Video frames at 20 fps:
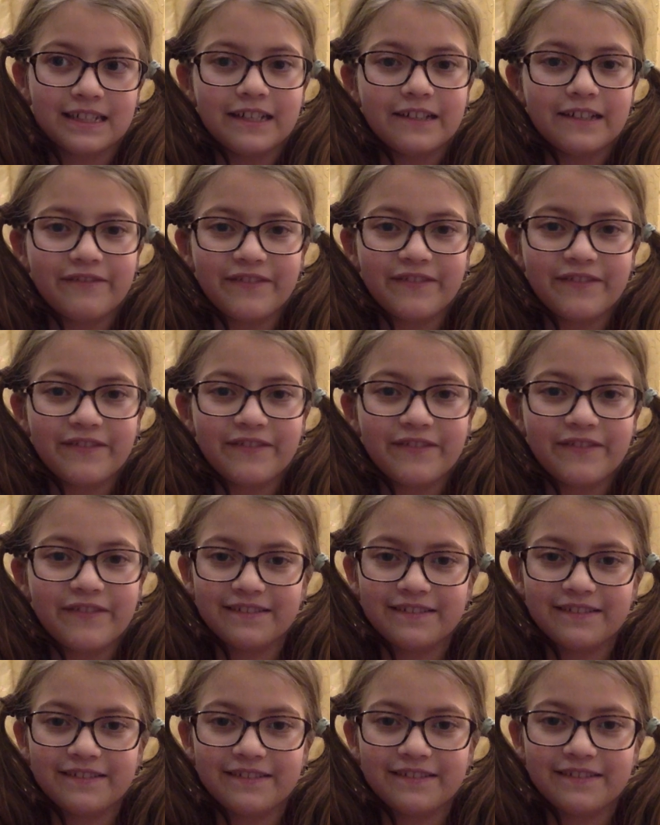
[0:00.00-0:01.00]
It feels
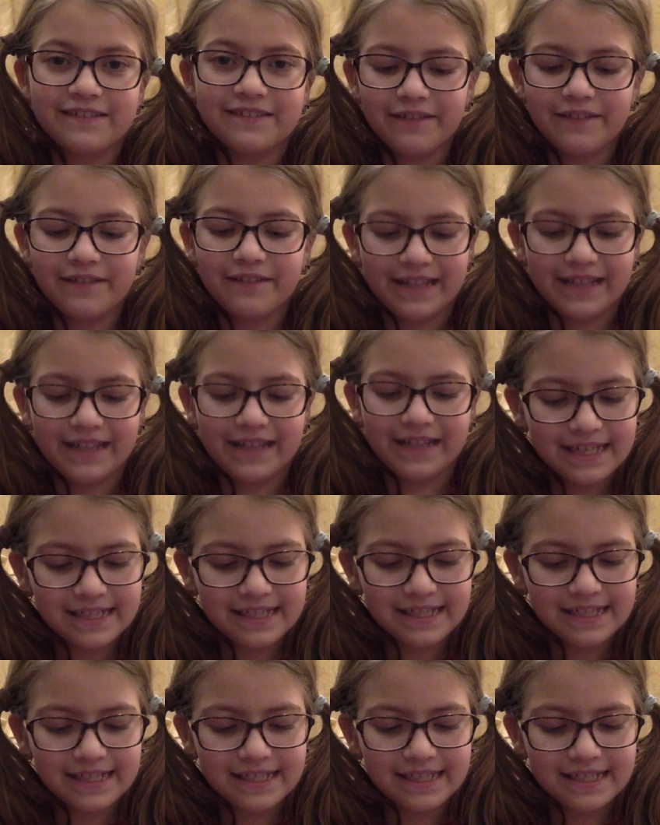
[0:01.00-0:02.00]
really
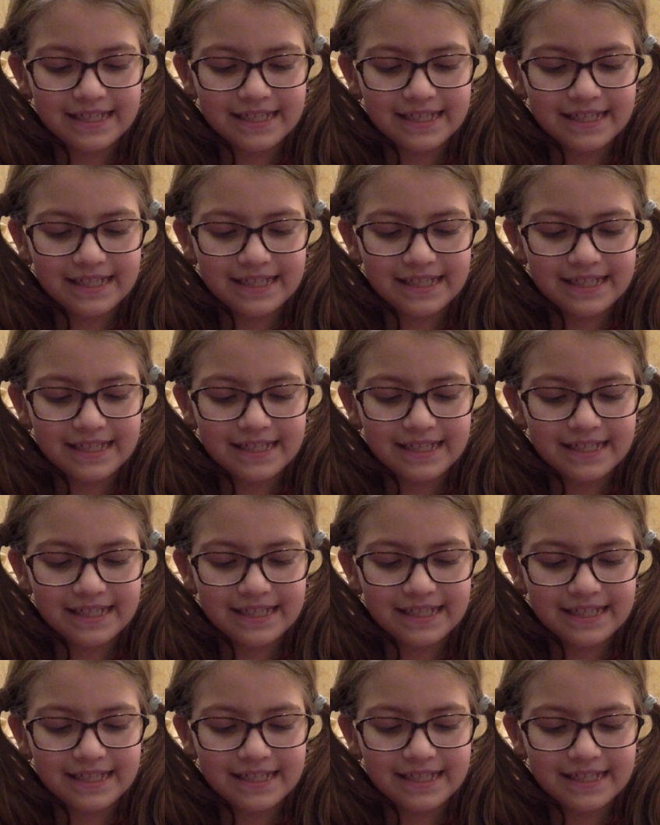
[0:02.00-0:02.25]
relaxing,